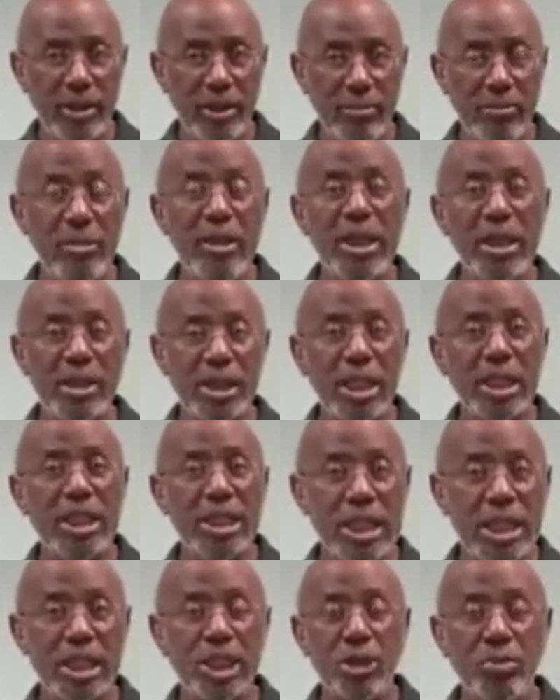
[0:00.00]
means he's
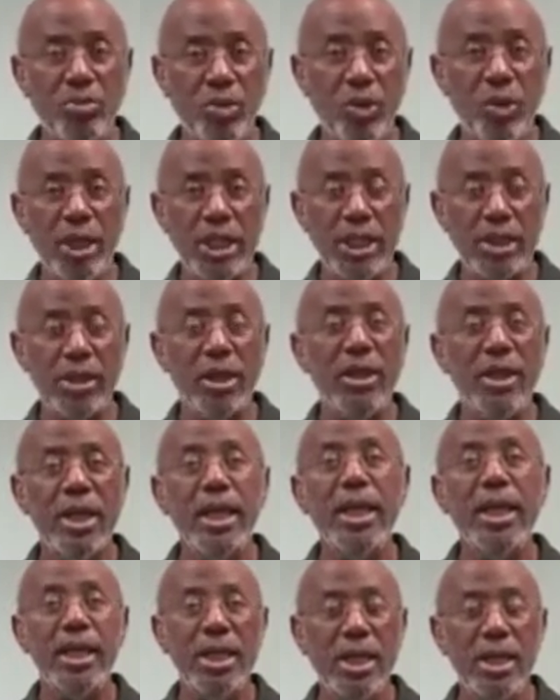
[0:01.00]
disappointed
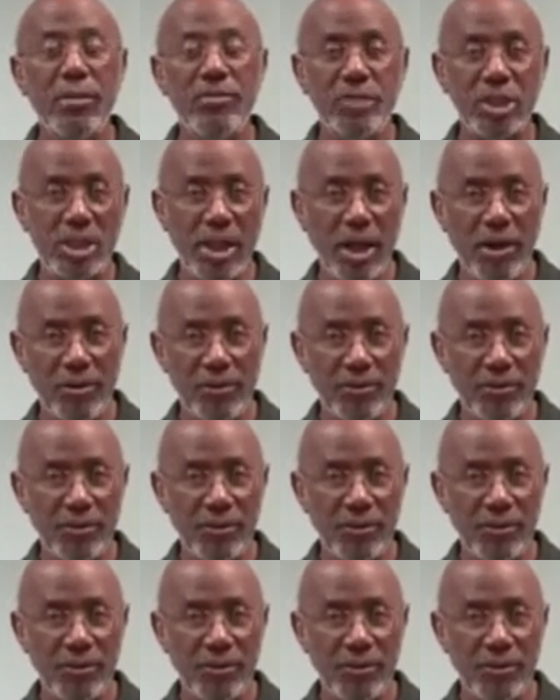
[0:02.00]
in himself.